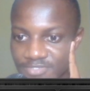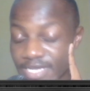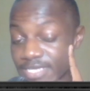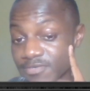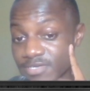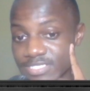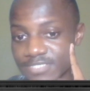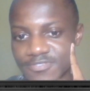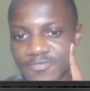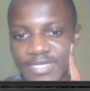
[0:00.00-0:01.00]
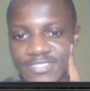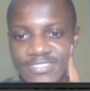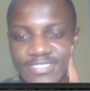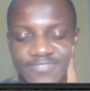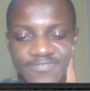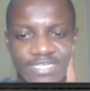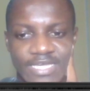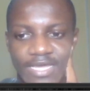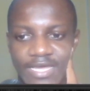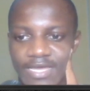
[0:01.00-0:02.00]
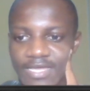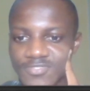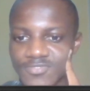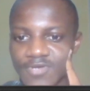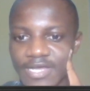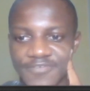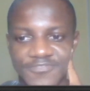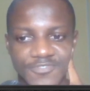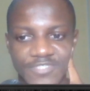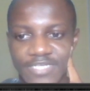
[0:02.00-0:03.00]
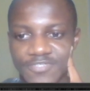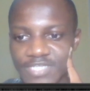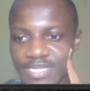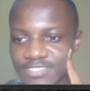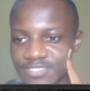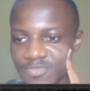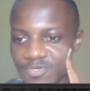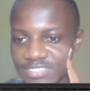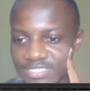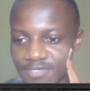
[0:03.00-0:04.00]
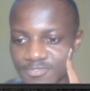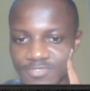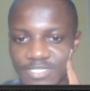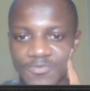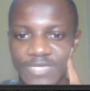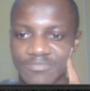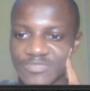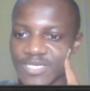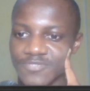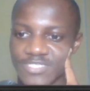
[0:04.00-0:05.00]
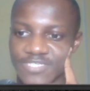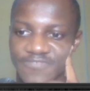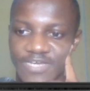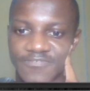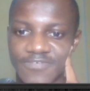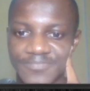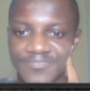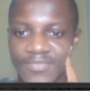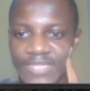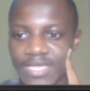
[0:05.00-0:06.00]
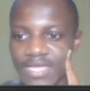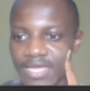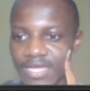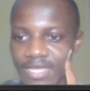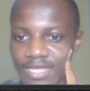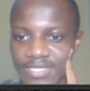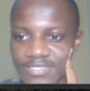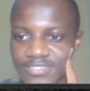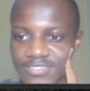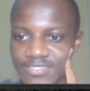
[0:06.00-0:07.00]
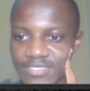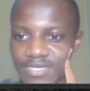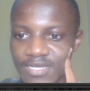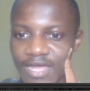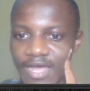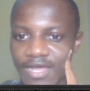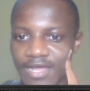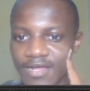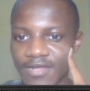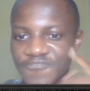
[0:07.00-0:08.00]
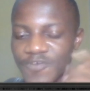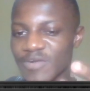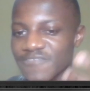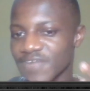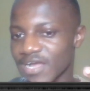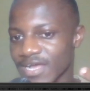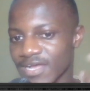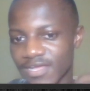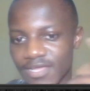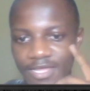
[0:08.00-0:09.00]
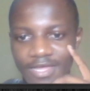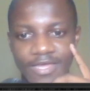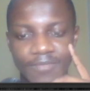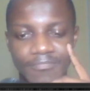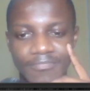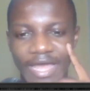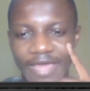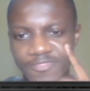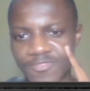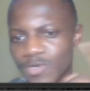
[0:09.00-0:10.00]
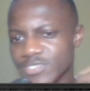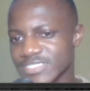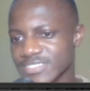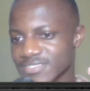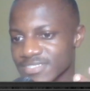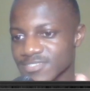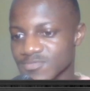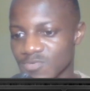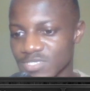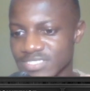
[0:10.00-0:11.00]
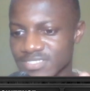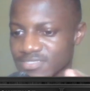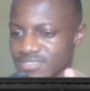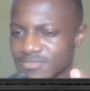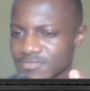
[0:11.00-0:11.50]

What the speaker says: to argue, and he's doing quite successfully. And so I have to try and neutralize the pawns now. So the rook comes back to e5, and from afar, I thought this was